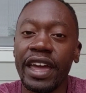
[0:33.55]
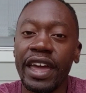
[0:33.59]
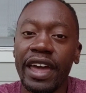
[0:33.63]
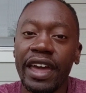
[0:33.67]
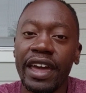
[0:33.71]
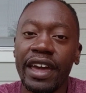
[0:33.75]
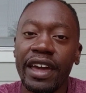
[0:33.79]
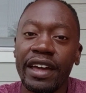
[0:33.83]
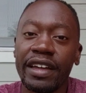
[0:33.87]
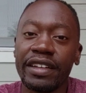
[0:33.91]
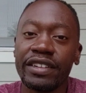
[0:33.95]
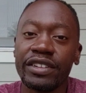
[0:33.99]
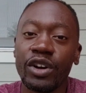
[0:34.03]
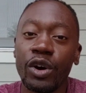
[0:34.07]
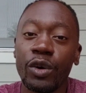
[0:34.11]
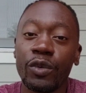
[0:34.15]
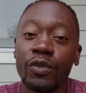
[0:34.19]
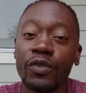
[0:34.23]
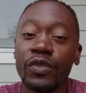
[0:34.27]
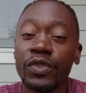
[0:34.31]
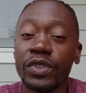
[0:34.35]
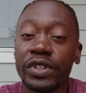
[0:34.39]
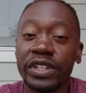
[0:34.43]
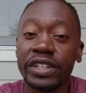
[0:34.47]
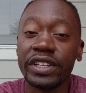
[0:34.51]
and
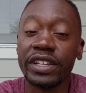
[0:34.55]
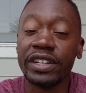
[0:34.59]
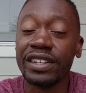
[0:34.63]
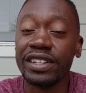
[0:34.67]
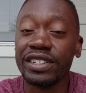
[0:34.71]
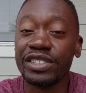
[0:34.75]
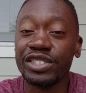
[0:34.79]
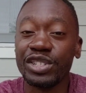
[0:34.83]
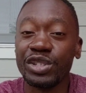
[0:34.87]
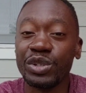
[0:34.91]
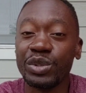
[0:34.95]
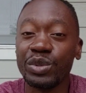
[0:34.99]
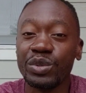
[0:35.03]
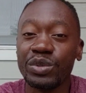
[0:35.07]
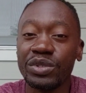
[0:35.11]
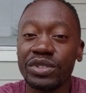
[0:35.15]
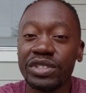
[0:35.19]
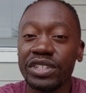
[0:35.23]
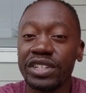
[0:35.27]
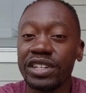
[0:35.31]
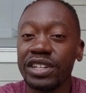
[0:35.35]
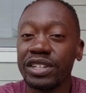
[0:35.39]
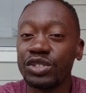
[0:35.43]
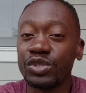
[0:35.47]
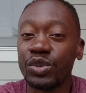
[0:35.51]
hopefully getting it tuned
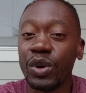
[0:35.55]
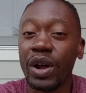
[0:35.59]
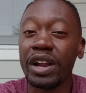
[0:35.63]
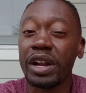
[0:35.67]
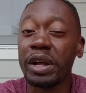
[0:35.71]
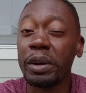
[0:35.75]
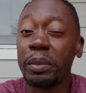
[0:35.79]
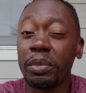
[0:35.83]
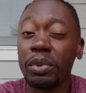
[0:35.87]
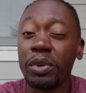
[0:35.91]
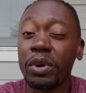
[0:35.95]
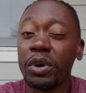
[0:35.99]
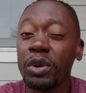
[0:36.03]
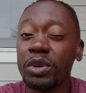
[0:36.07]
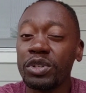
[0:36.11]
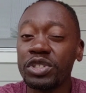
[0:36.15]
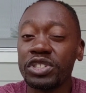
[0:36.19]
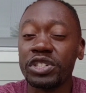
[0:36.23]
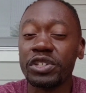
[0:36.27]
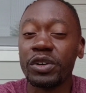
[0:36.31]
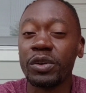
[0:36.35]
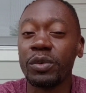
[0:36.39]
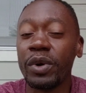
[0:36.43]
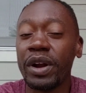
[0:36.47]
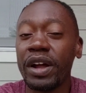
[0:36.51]
to try to
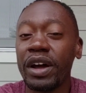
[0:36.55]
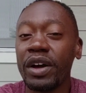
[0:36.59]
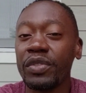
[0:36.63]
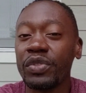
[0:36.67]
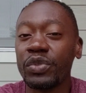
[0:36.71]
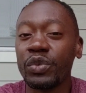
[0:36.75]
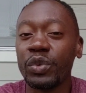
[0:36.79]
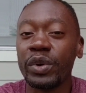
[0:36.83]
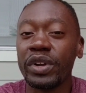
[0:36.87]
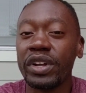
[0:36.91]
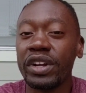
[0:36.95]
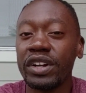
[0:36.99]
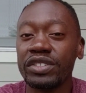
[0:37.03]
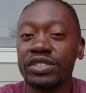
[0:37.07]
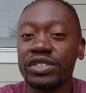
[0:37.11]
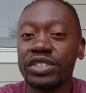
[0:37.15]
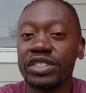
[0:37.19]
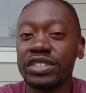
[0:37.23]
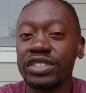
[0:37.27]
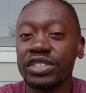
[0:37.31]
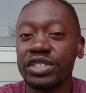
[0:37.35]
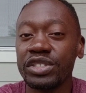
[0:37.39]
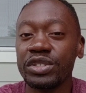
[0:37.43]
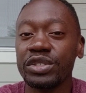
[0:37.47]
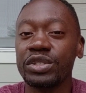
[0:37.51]
approach around
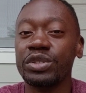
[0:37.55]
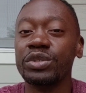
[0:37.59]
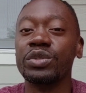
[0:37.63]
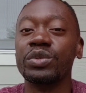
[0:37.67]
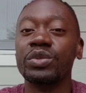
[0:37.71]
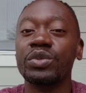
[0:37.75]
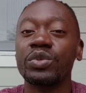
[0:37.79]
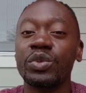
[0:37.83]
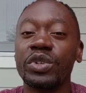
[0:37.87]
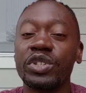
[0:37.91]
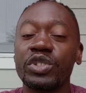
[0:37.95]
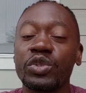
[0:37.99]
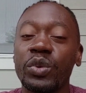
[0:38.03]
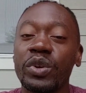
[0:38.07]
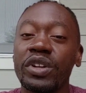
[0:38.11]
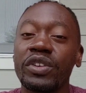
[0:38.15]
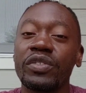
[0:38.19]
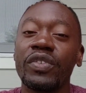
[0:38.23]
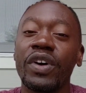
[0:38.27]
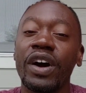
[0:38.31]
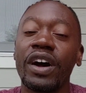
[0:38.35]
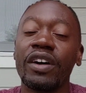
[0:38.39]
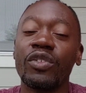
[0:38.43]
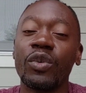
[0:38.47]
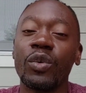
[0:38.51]
300 to
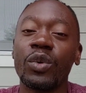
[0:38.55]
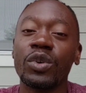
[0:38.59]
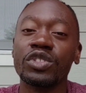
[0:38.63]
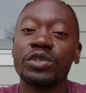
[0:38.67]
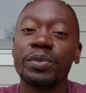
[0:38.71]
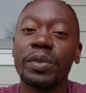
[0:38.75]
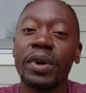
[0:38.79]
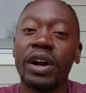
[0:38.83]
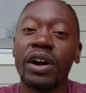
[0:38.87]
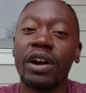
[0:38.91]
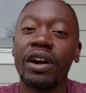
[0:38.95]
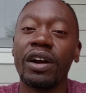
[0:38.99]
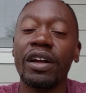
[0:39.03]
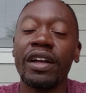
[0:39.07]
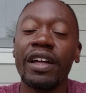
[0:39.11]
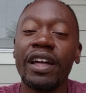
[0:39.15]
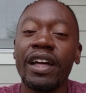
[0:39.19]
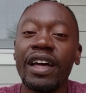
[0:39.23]
325 horsepower.